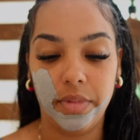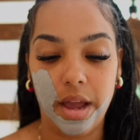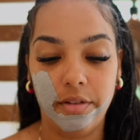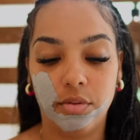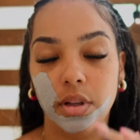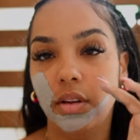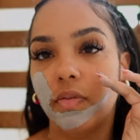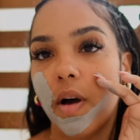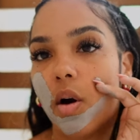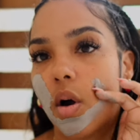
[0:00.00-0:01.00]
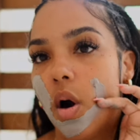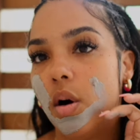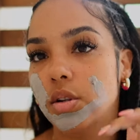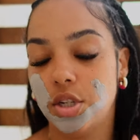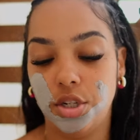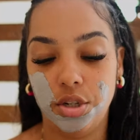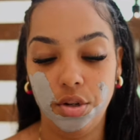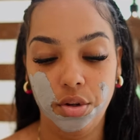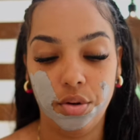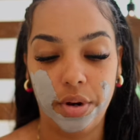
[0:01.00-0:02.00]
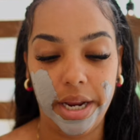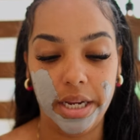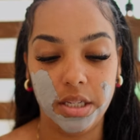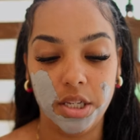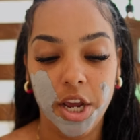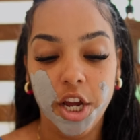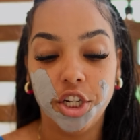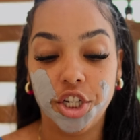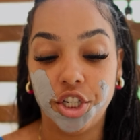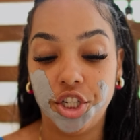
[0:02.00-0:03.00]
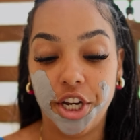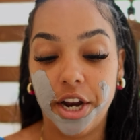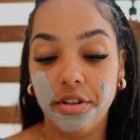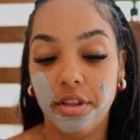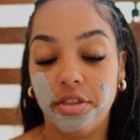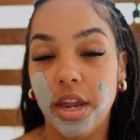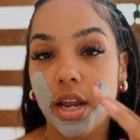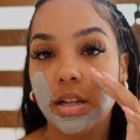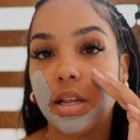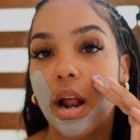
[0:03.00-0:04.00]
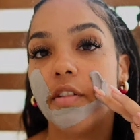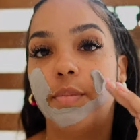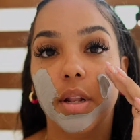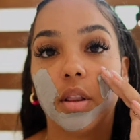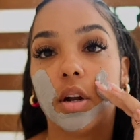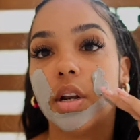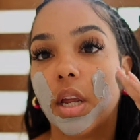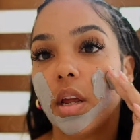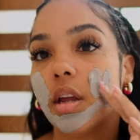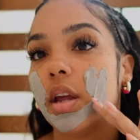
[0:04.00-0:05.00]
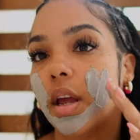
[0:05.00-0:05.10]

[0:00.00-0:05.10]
I've really felt called to do is just share the things that I've been learning